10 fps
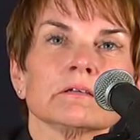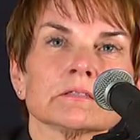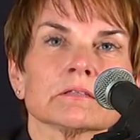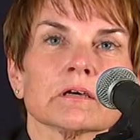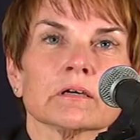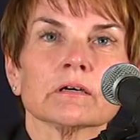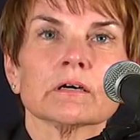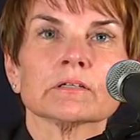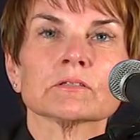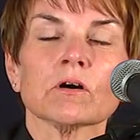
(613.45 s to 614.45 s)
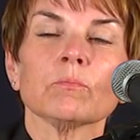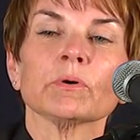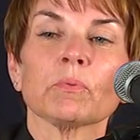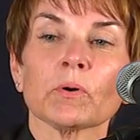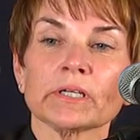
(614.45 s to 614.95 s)
It's assault by
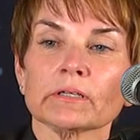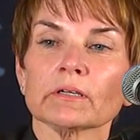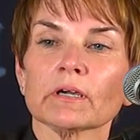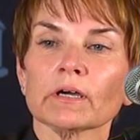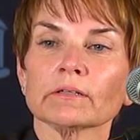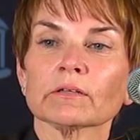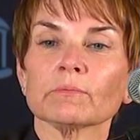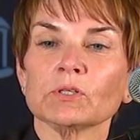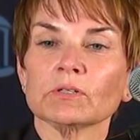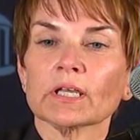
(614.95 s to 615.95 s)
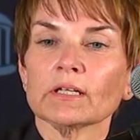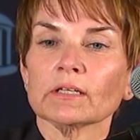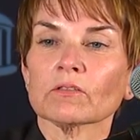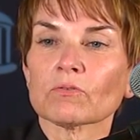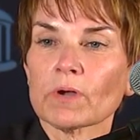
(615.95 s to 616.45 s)
pointing a gun,
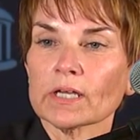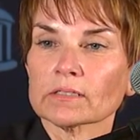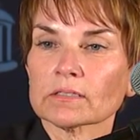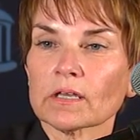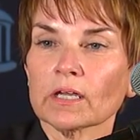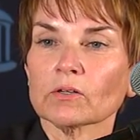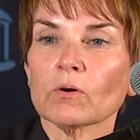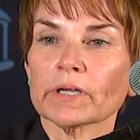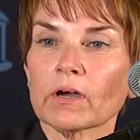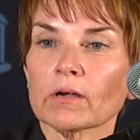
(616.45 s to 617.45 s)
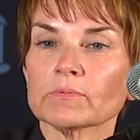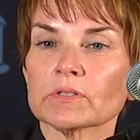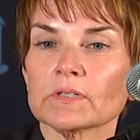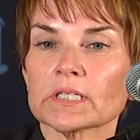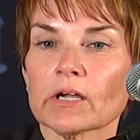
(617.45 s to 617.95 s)
communicating threats, and going armed
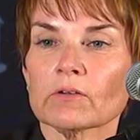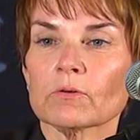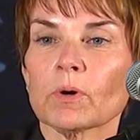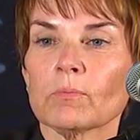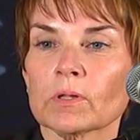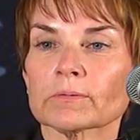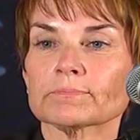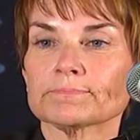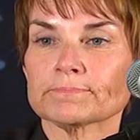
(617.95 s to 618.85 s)
to the terror of the public.